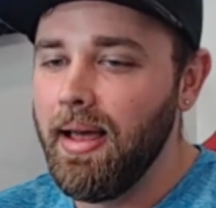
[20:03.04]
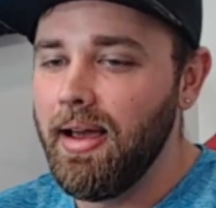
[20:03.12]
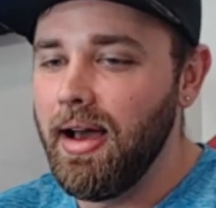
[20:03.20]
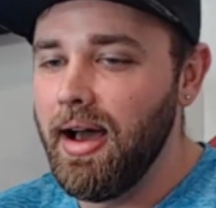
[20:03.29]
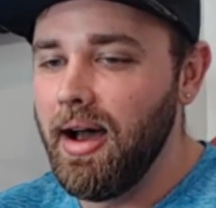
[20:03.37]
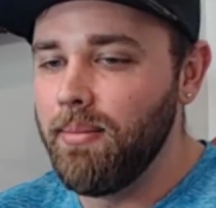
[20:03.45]

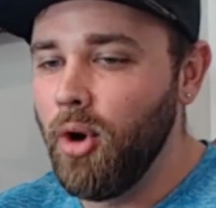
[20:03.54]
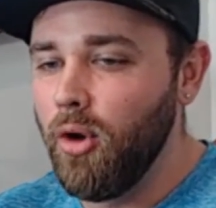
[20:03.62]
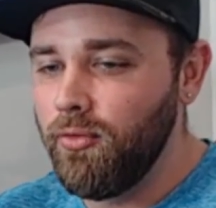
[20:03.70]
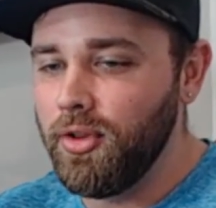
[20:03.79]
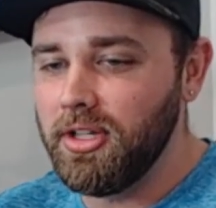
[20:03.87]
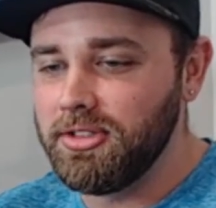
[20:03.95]

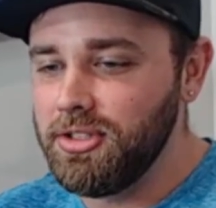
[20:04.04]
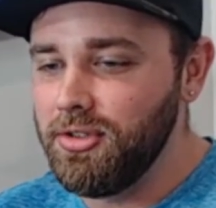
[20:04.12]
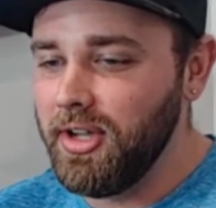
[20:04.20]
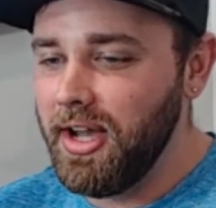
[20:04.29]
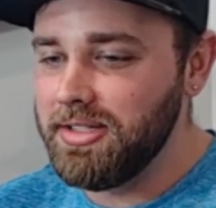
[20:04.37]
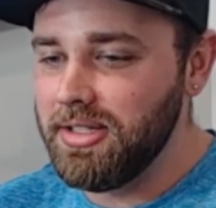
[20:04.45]
Hopefully I'll see you
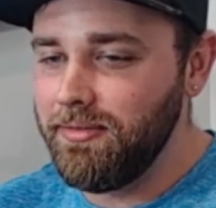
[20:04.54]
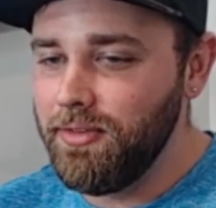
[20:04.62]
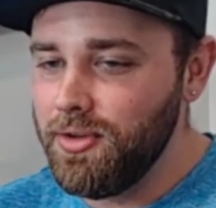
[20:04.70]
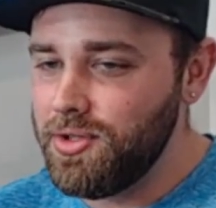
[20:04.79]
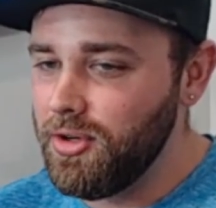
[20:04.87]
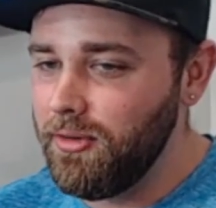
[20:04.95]
guys in the
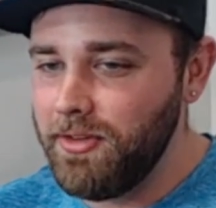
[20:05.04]
future.